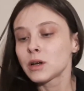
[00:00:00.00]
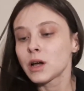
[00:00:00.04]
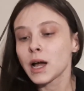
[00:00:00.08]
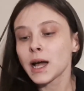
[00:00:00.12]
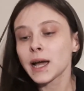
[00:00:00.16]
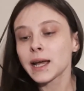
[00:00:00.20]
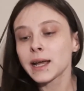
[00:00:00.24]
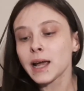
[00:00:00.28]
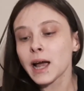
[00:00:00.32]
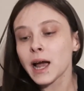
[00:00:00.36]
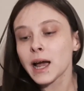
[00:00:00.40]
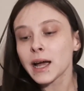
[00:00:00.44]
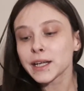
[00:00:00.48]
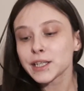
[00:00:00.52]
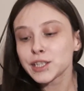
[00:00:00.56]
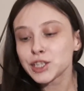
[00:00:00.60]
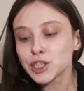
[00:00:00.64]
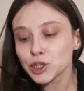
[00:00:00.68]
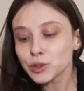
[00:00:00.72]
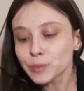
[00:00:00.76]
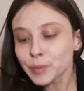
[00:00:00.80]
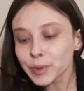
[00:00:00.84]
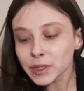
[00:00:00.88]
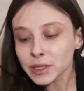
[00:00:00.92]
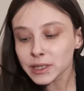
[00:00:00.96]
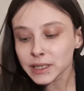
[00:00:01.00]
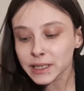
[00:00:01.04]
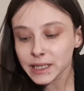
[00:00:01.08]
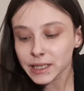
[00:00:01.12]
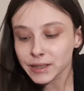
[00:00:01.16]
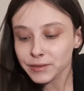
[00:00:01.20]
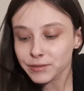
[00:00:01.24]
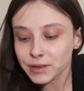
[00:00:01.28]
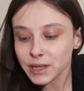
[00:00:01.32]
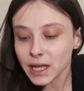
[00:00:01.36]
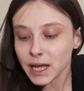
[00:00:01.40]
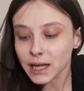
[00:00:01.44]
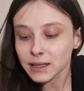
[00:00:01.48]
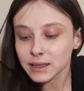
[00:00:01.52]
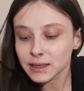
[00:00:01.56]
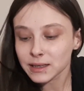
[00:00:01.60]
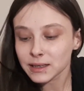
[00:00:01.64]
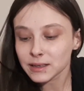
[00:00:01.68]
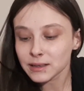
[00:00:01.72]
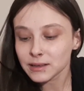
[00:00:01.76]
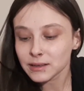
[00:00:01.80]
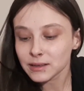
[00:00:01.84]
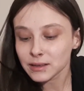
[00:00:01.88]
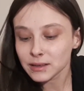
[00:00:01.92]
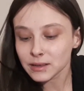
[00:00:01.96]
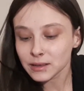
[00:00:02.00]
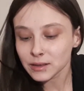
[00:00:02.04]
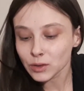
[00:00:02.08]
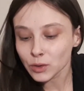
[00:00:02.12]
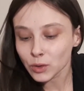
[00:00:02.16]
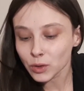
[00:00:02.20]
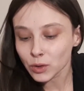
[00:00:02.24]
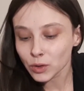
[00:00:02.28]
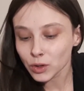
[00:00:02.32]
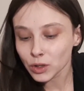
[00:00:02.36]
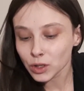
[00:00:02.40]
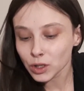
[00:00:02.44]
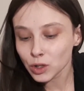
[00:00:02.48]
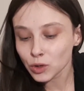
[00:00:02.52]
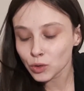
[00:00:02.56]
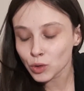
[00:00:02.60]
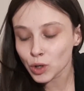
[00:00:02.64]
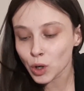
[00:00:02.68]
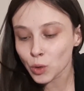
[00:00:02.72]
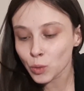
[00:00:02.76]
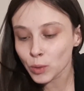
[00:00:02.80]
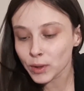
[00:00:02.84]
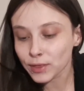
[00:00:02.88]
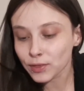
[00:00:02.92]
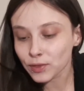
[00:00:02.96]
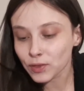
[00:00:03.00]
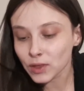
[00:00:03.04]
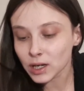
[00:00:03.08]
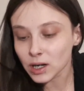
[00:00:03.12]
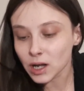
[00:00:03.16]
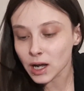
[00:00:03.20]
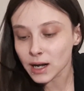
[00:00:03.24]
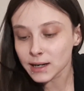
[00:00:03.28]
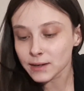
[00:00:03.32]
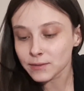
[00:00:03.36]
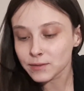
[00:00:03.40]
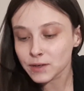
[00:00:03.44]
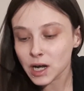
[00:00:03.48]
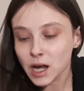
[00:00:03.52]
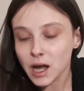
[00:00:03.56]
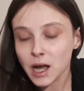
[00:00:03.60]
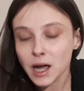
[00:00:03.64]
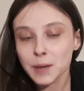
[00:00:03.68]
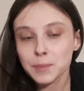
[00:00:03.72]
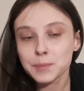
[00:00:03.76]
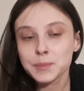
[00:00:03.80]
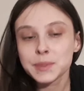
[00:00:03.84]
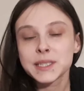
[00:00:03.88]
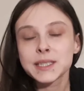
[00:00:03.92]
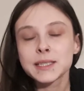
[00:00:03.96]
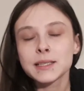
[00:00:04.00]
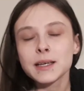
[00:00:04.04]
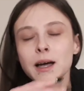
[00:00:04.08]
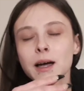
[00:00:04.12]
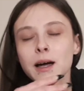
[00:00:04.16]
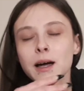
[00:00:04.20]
I do believe that, you know, with the Nine of Cups,